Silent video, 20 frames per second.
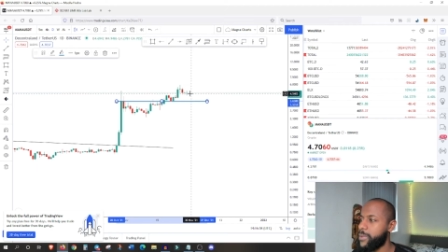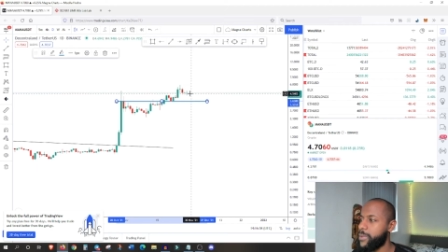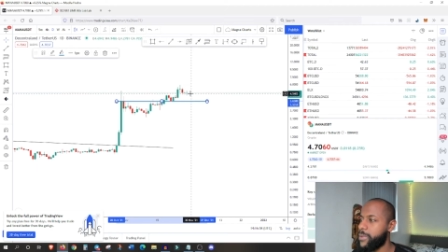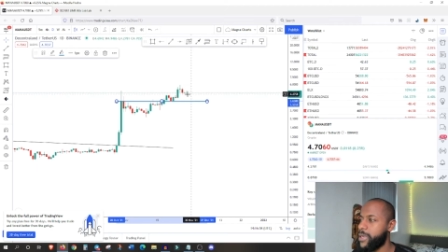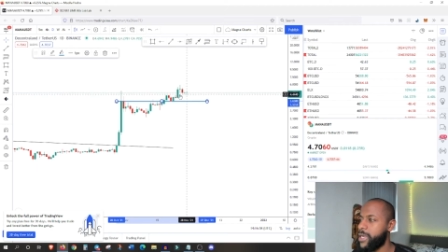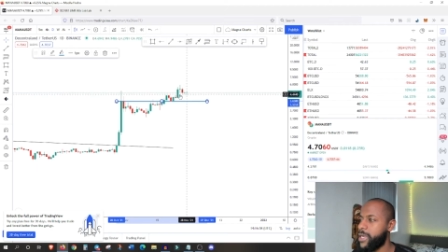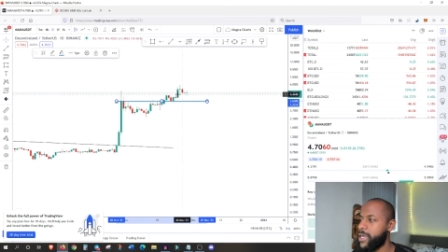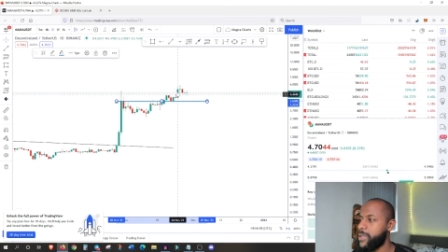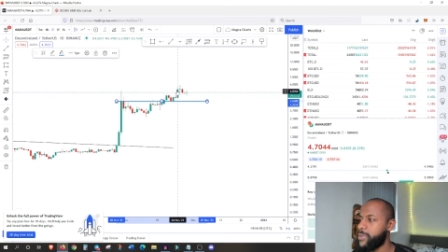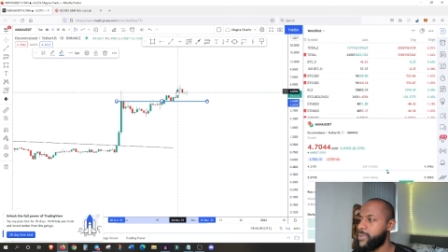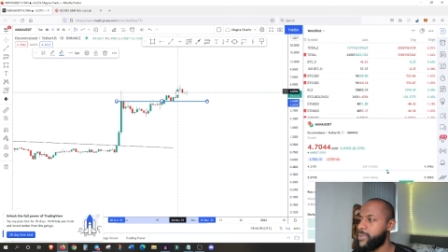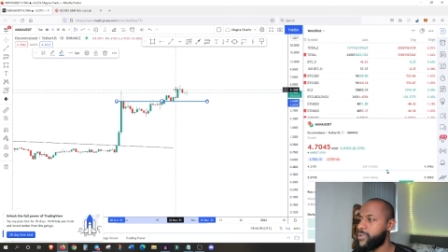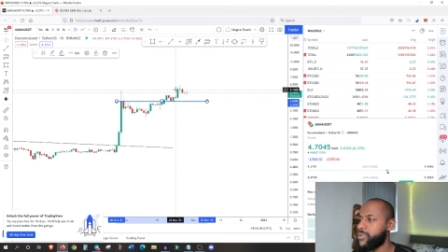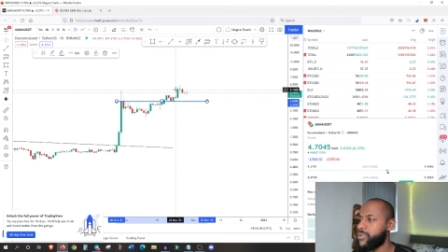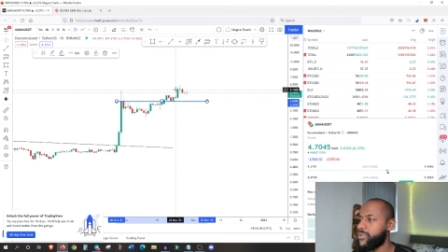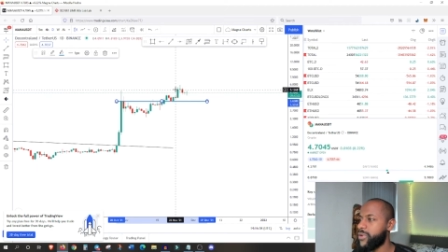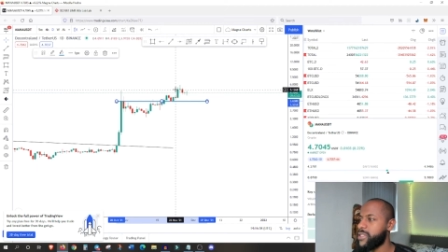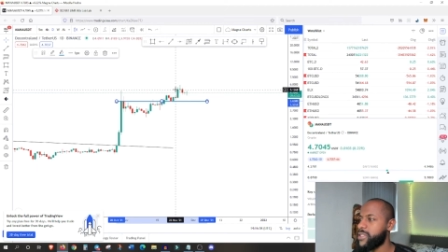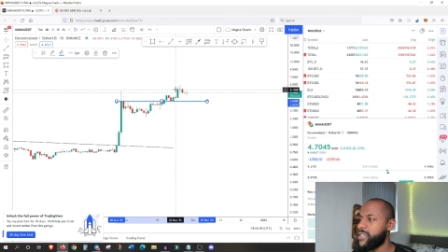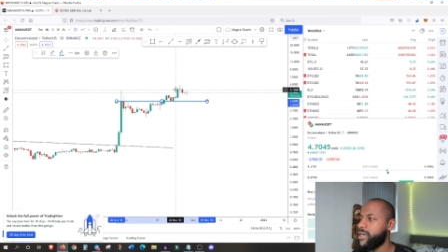it keeps
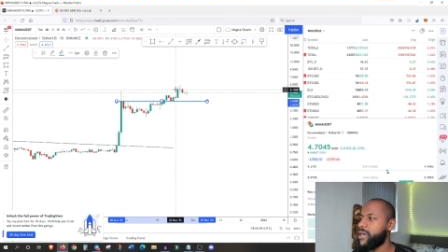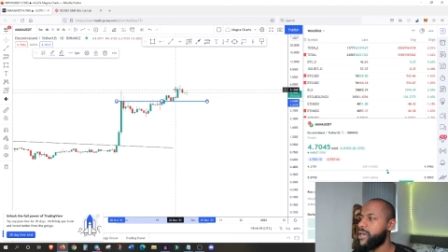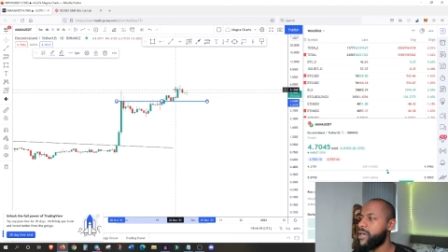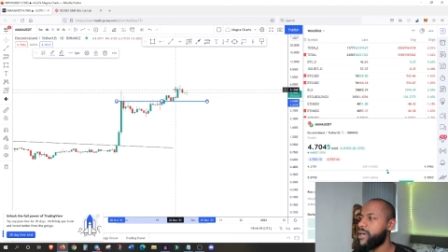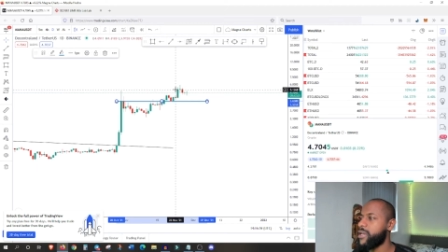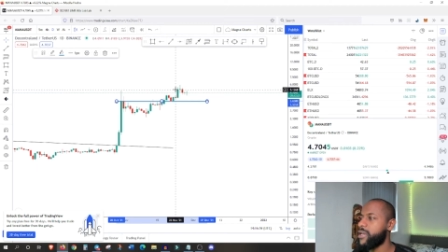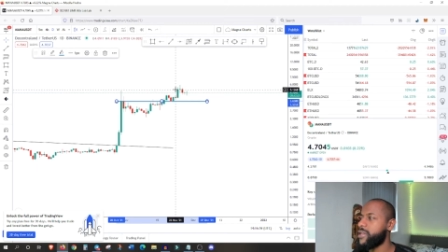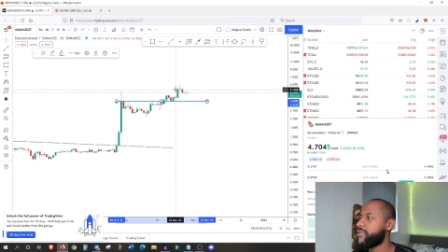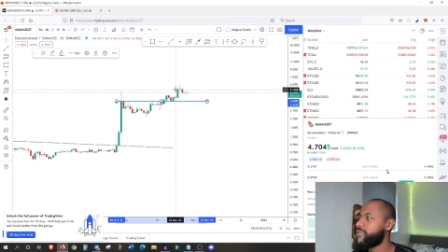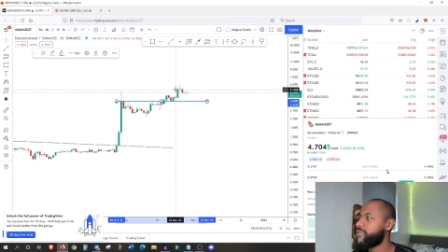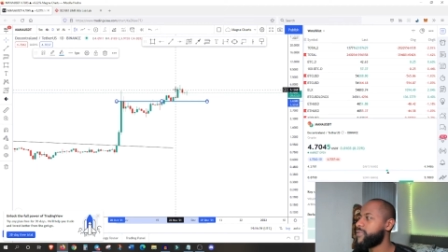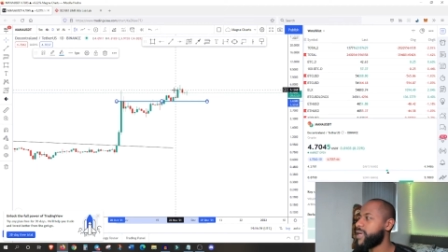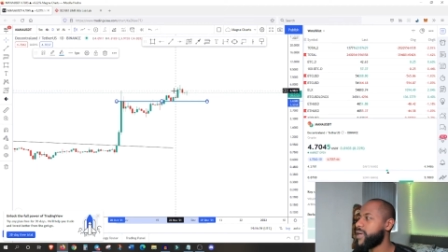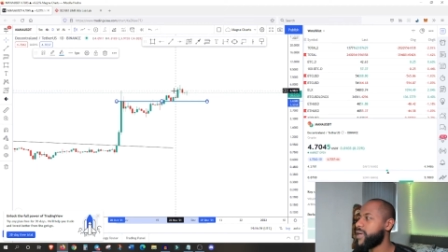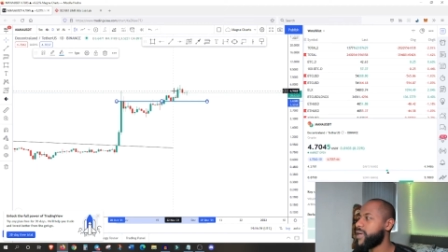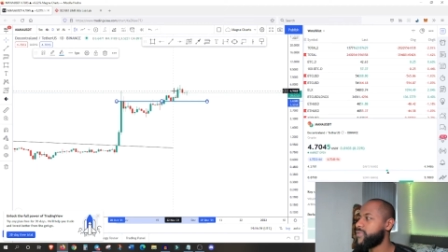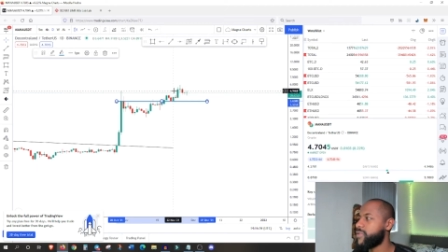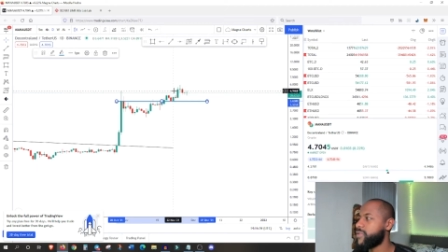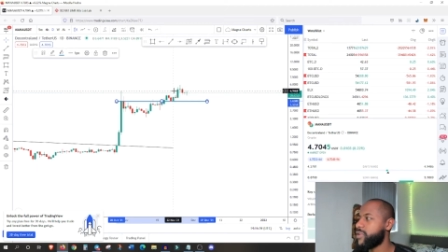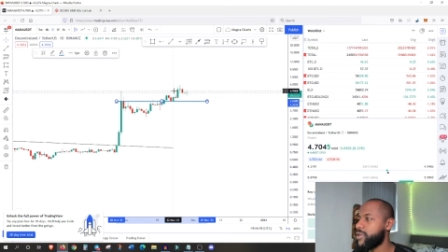reversing
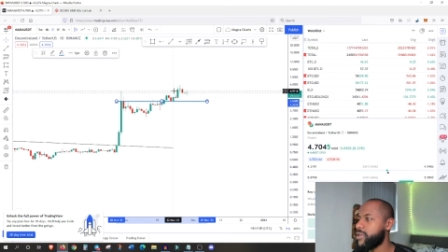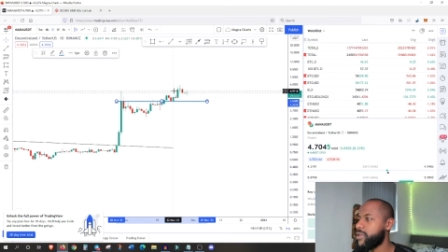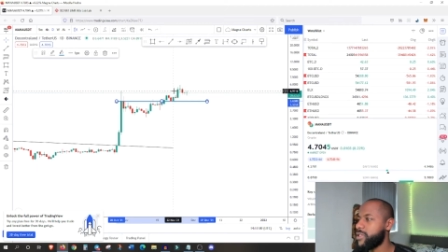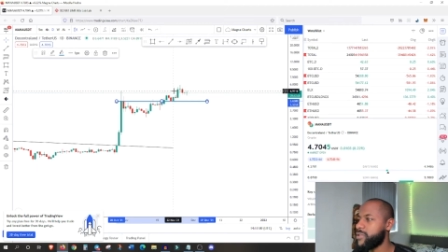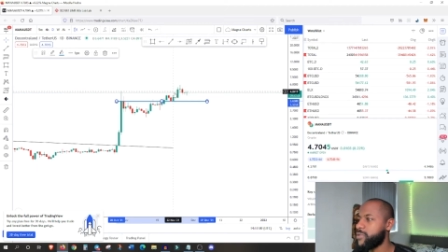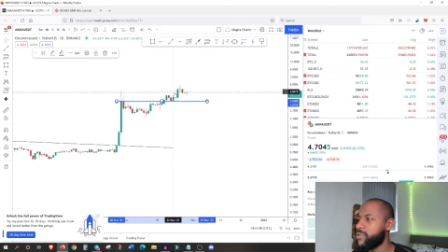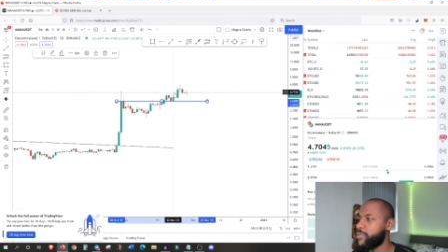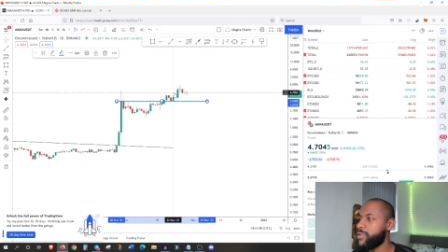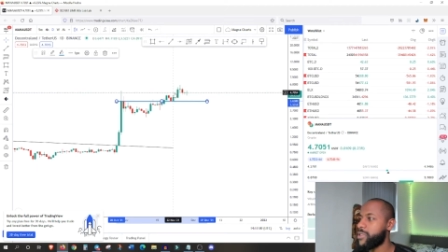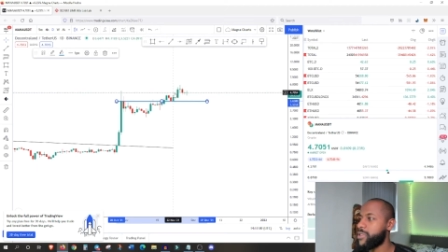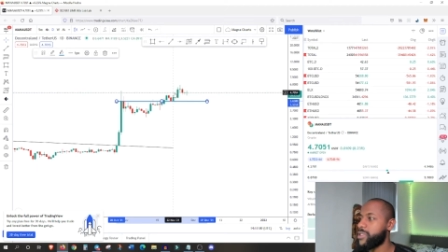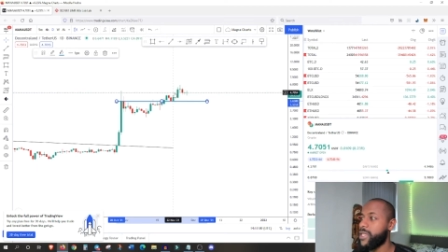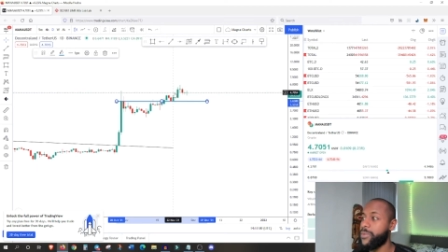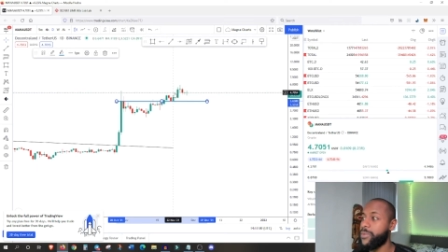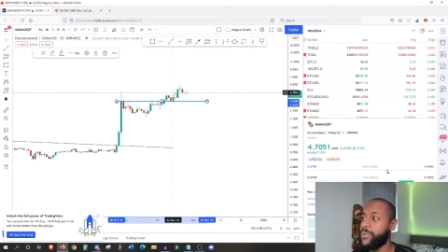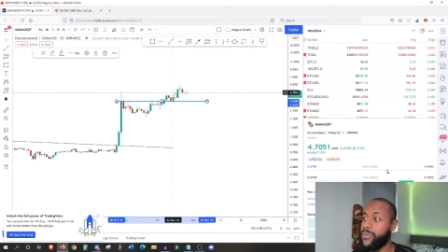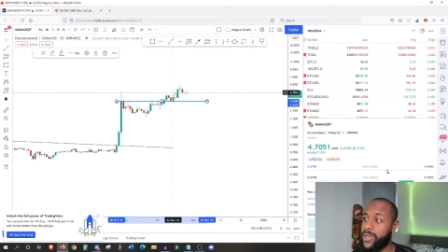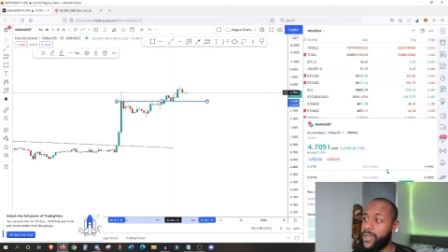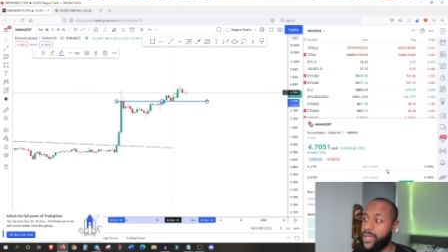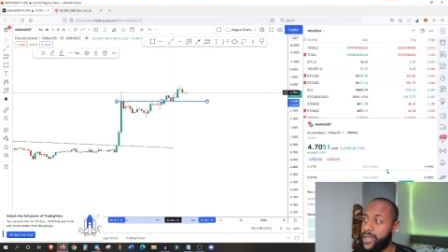under $5,
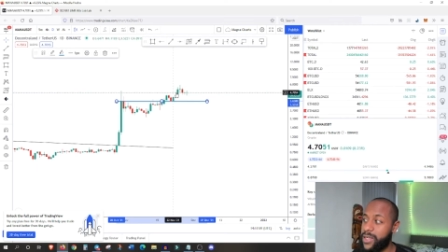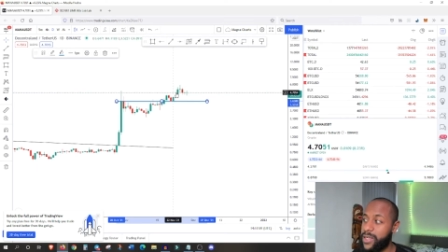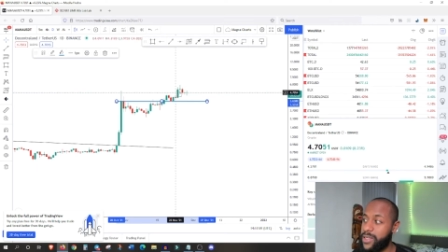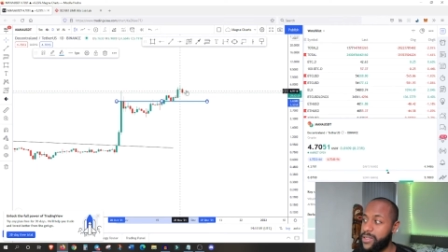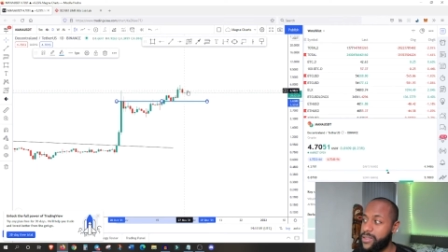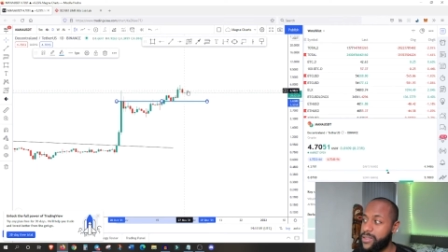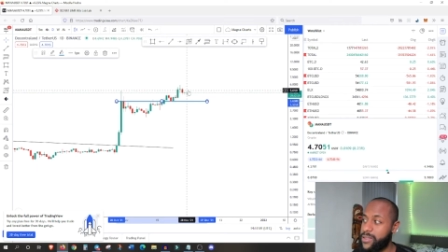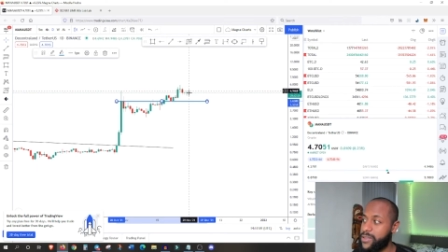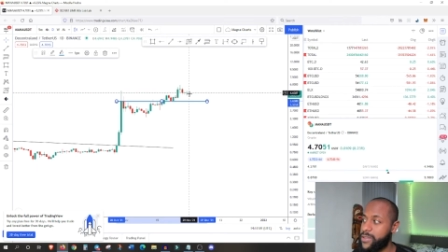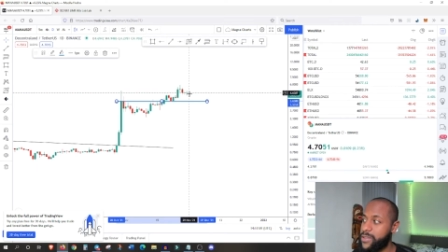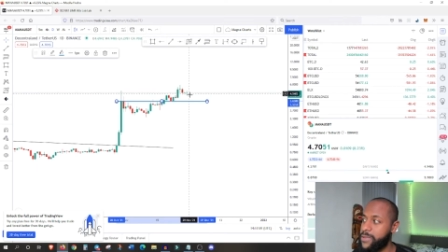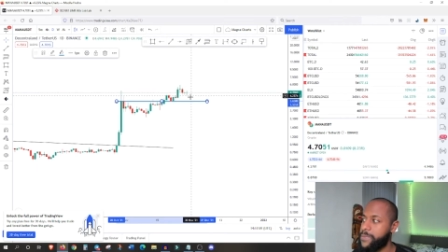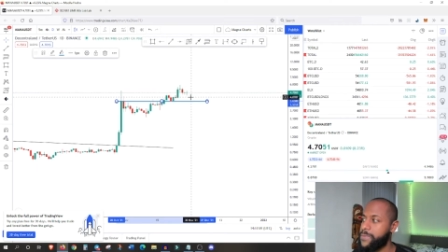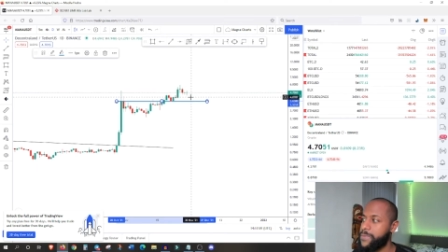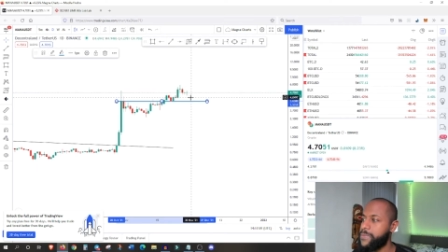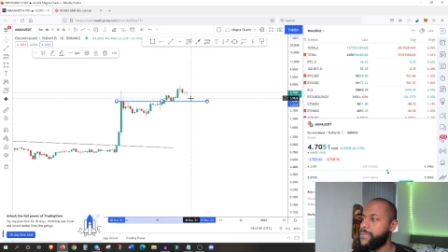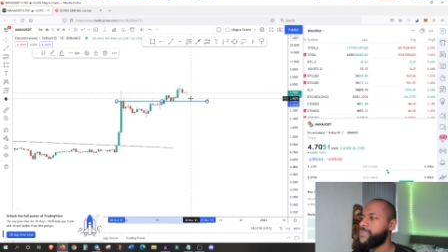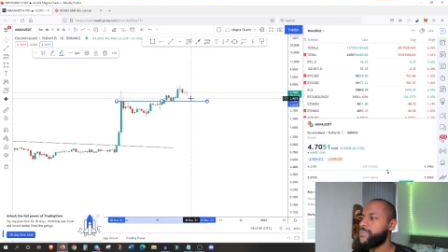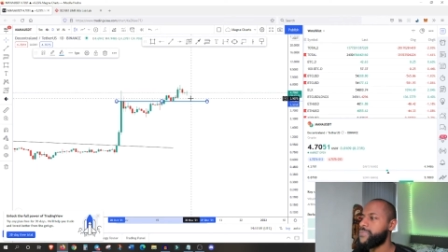which at the moment it is,